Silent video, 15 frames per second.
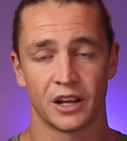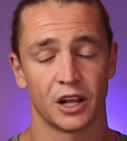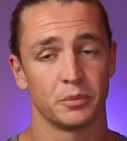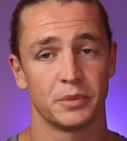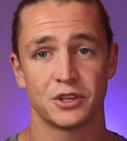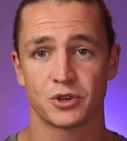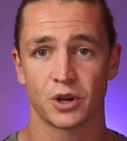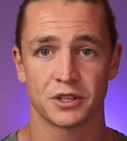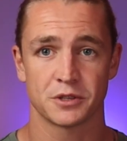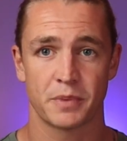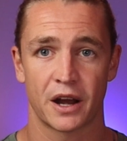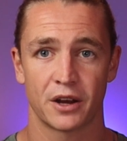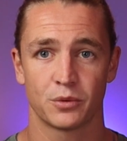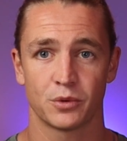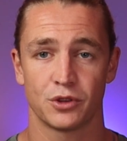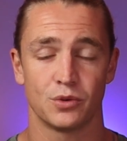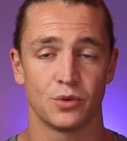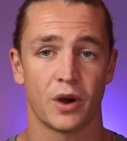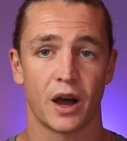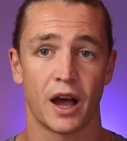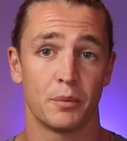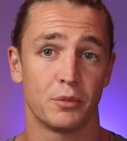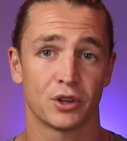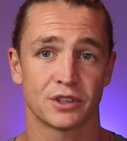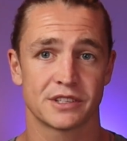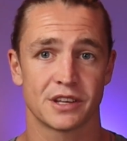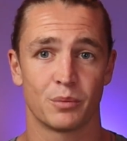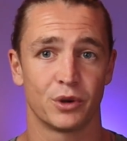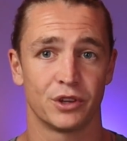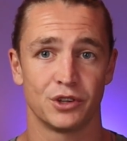Now, I'll be transparent with you. I'm not
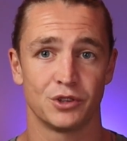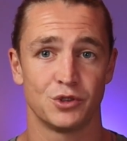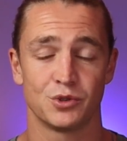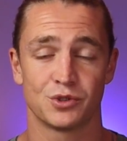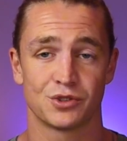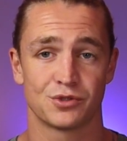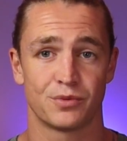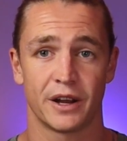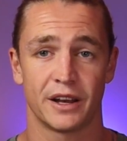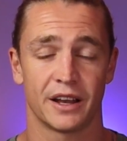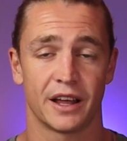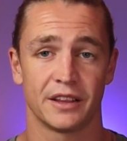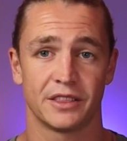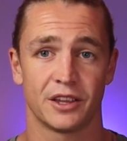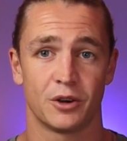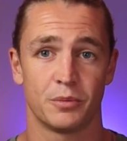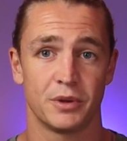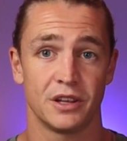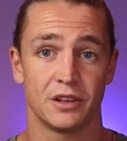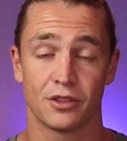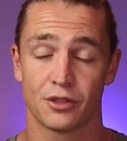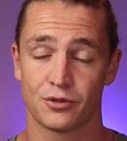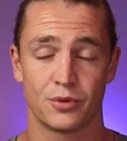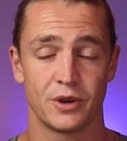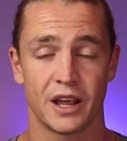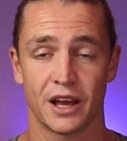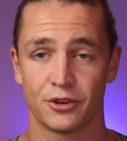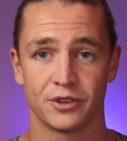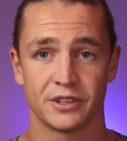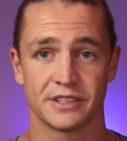someone that uses red light therapy
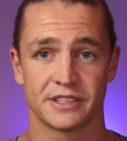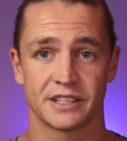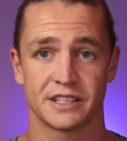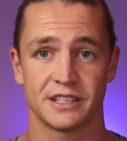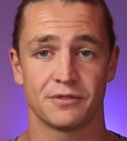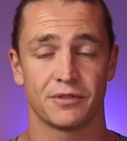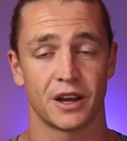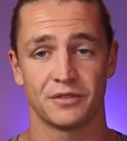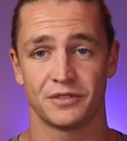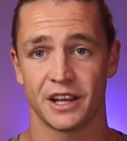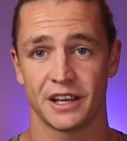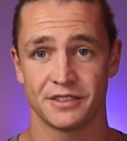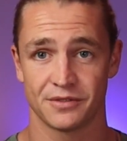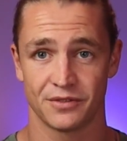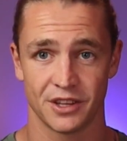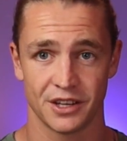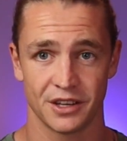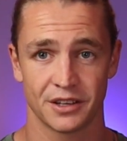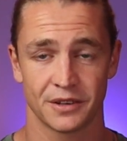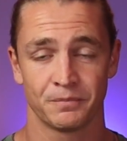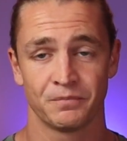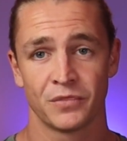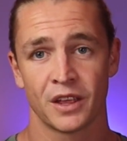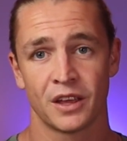365 days of the year.